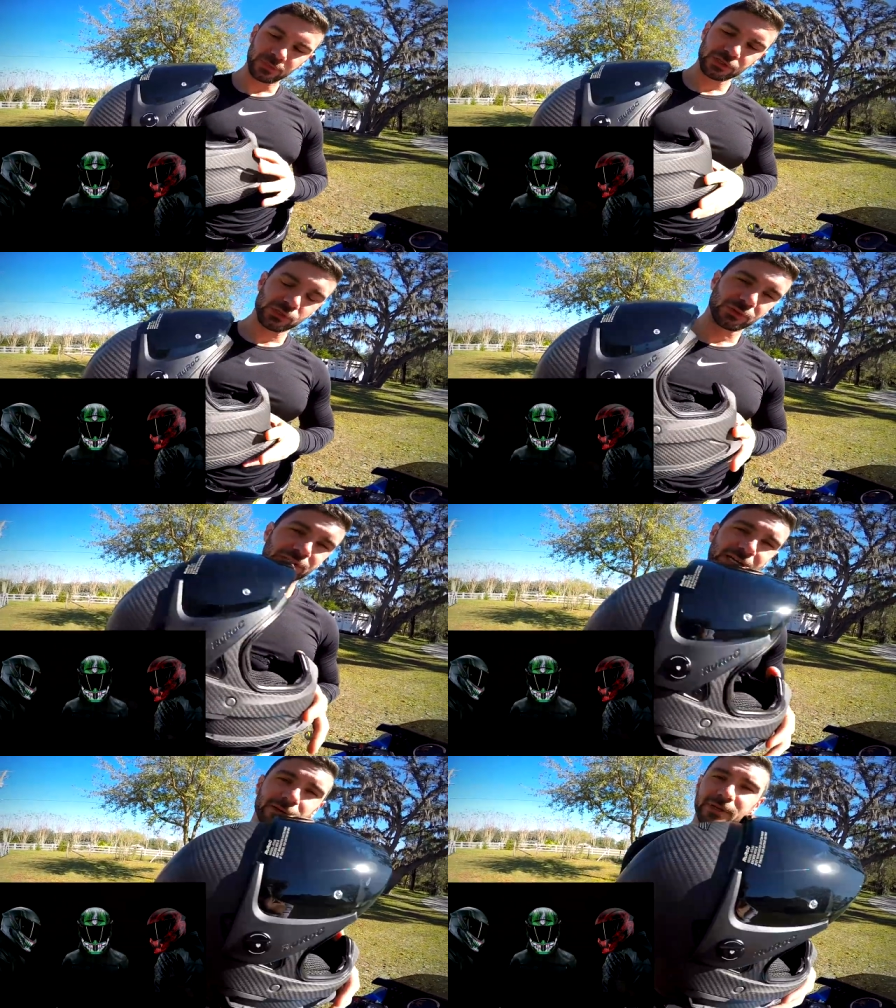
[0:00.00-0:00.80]
so it's
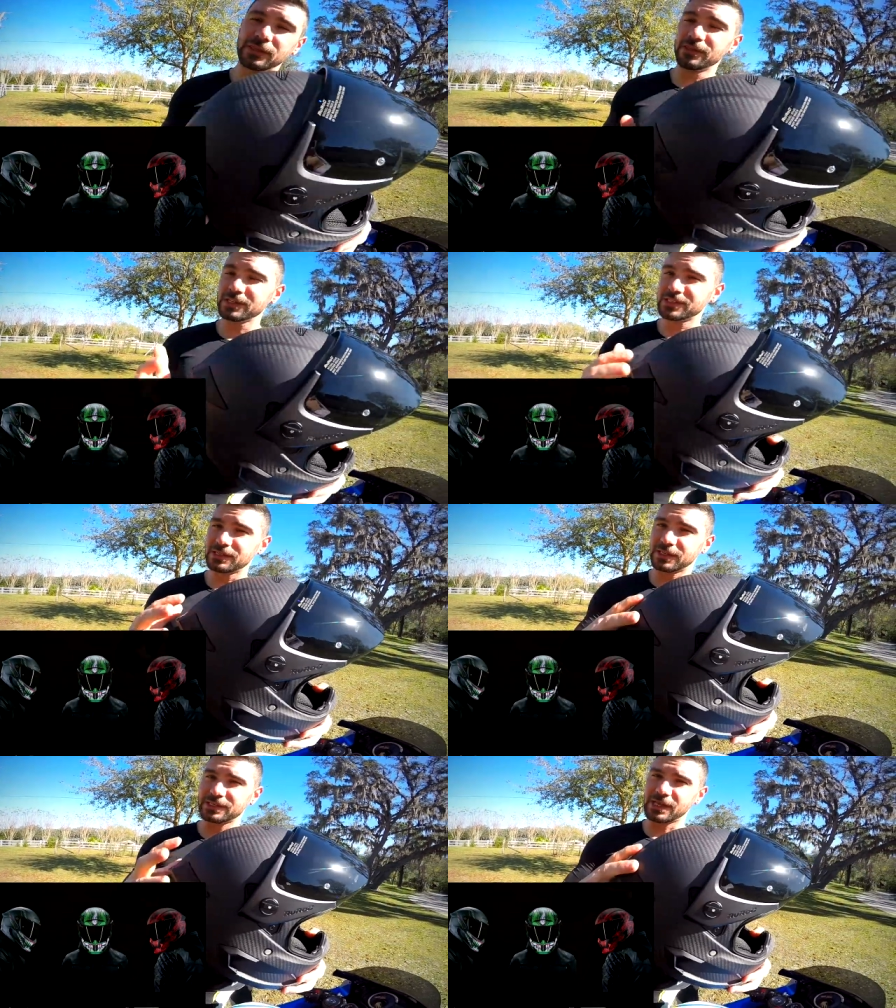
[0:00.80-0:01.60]
not going to be this
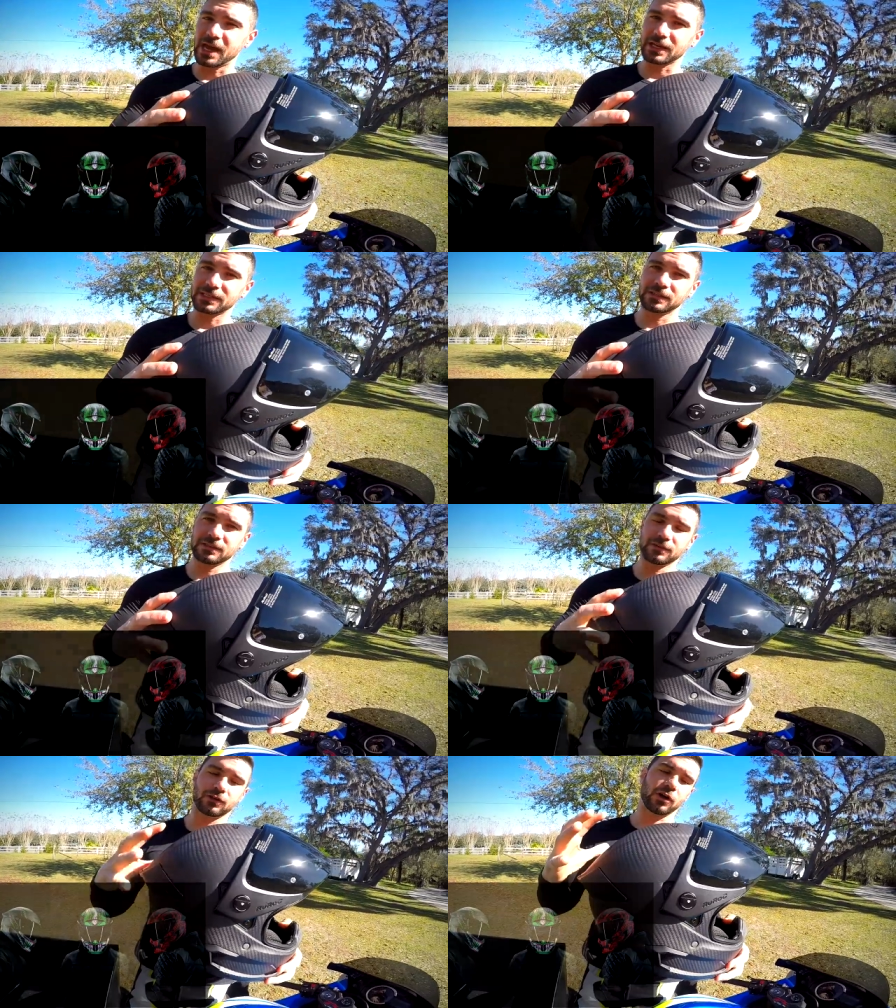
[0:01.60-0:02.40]
exact
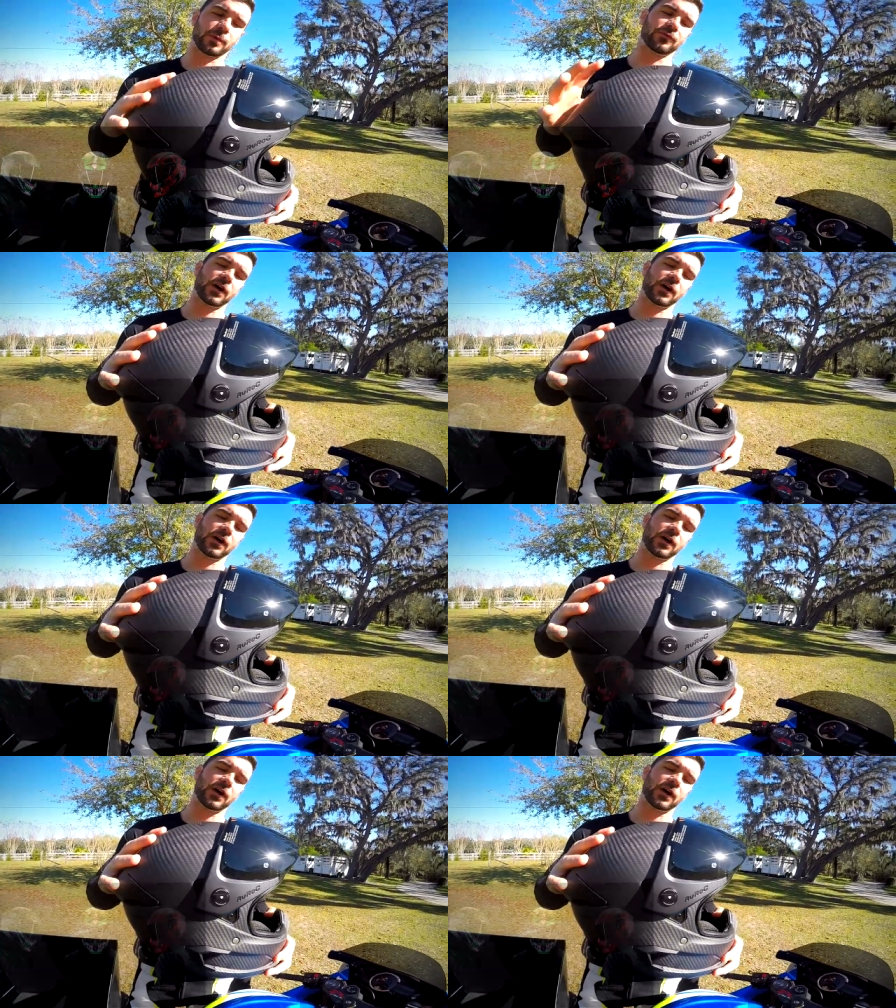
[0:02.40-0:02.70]
carbon